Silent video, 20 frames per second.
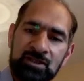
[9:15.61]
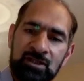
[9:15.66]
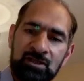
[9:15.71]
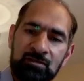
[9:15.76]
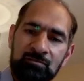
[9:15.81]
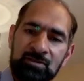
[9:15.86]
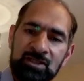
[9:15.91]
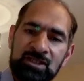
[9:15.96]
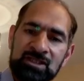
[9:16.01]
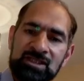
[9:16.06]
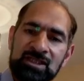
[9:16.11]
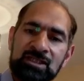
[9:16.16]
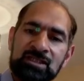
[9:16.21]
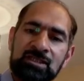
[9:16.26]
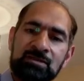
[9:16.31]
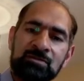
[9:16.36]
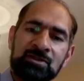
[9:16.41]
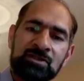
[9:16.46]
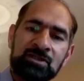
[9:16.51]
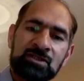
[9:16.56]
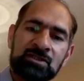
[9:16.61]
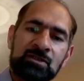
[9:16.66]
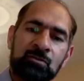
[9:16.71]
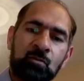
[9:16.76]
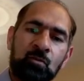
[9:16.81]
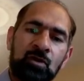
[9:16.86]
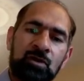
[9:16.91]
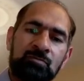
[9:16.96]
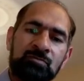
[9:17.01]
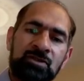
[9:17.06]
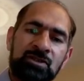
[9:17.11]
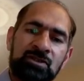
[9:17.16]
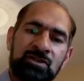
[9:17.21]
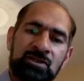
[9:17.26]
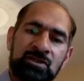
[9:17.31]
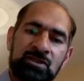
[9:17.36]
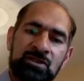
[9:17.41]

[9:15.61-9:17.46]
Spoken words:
How many centimeters in 1 meters?